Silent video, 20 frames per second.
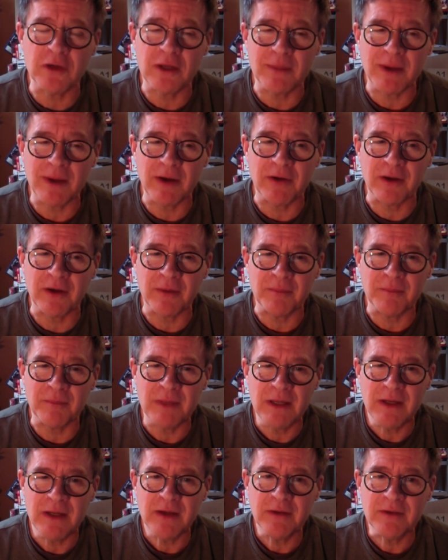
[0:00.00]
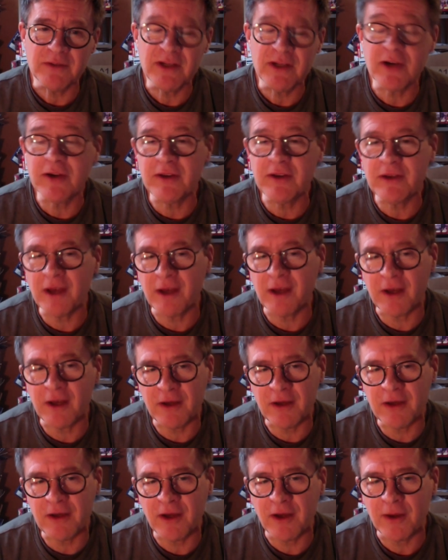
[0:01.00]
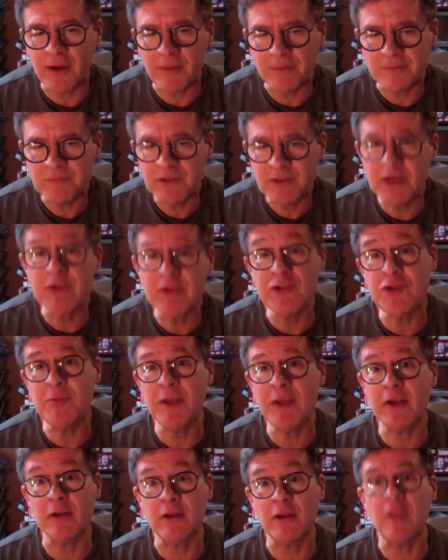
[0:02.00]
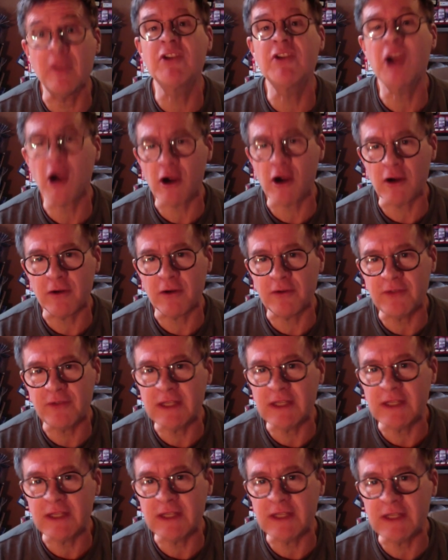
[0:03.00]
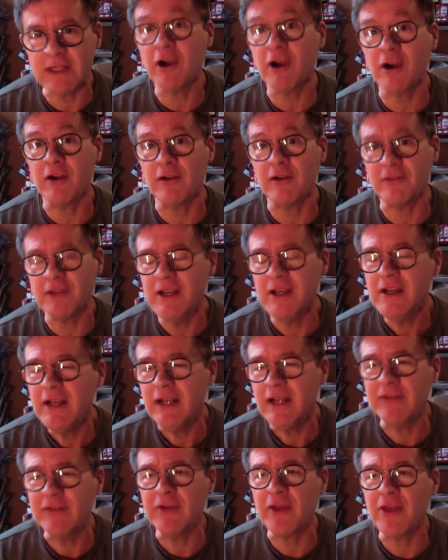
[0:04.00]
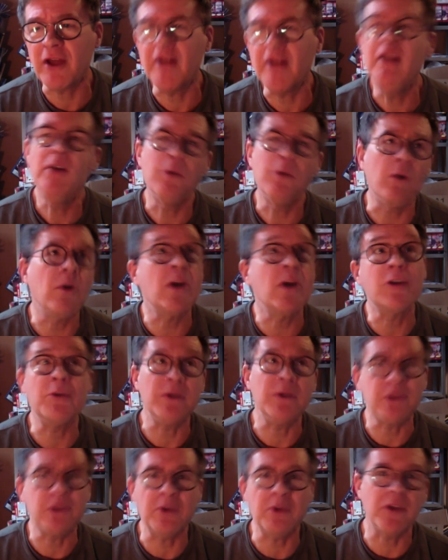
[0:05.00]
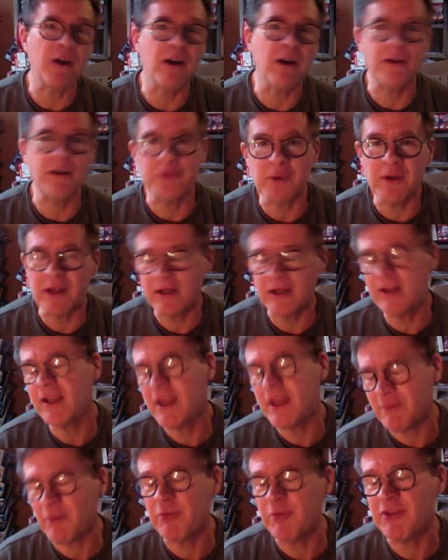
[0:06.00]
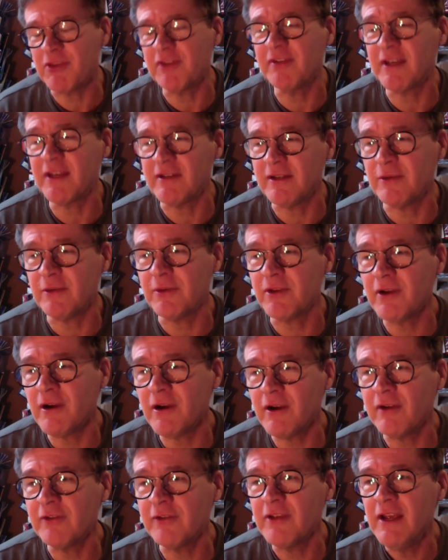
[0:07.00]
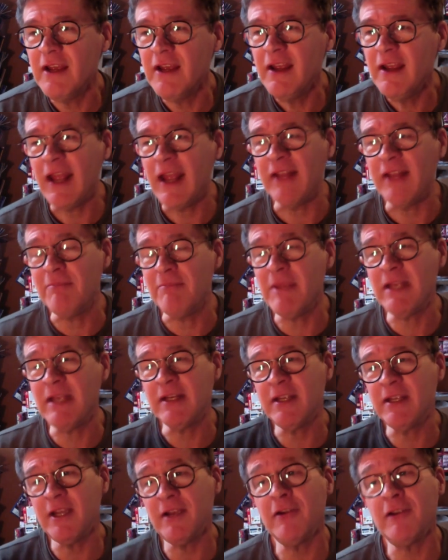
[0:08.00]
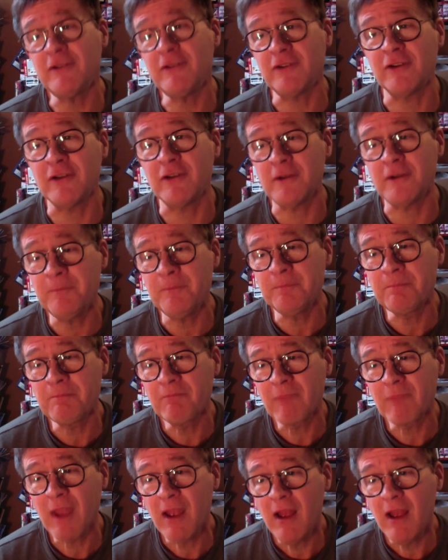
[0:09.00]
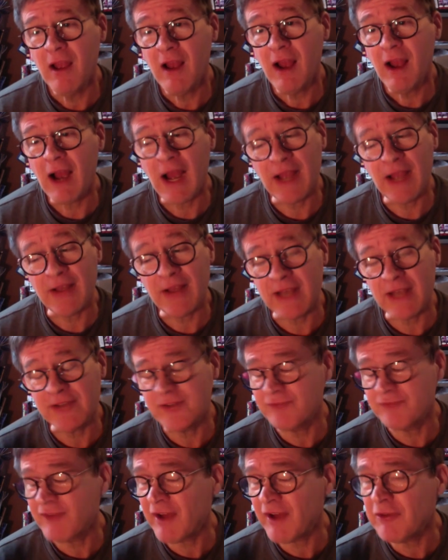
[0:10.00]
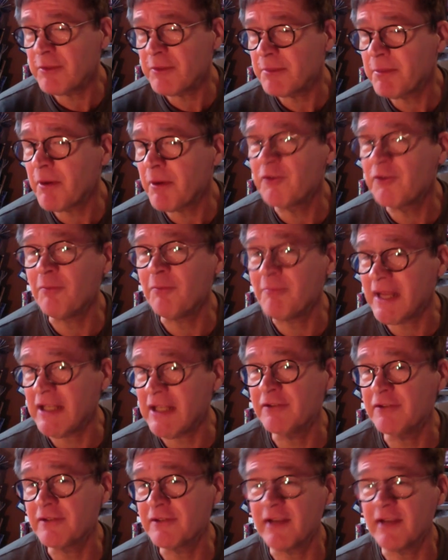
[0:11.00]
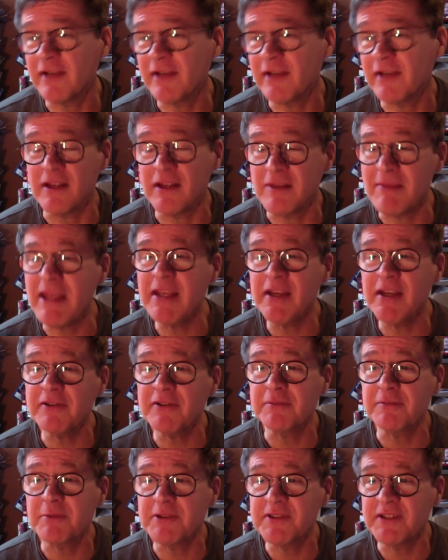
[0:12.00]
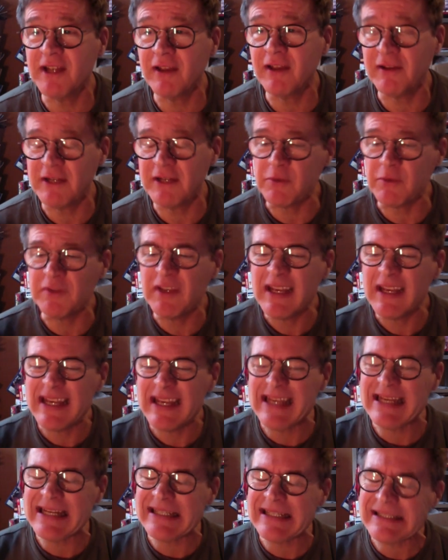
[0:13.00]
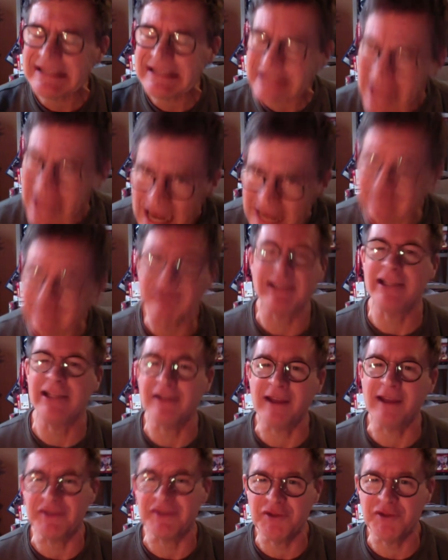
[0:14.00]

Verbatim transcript: about um, Terry, uh, um, Terry Shoemaker loved cars. He loved cars, and so I thought, well, what could we do with cars? And I came up with this idea with cars. And the main character, I, I found the proposal many years later. The main character's personality was exactly like